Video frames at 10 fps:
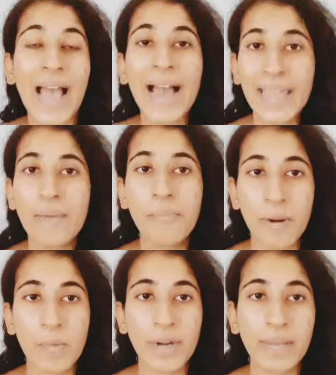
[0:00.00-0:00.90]
I am
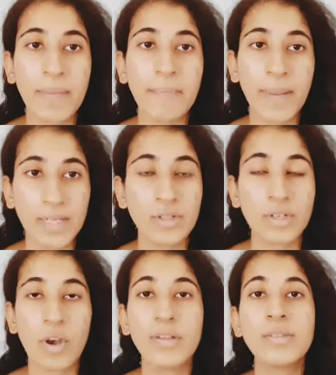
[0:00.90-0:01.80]
promoting my
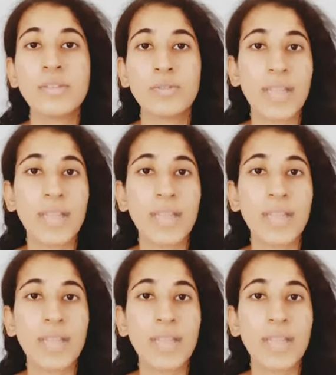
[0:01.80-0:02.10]
Patreon so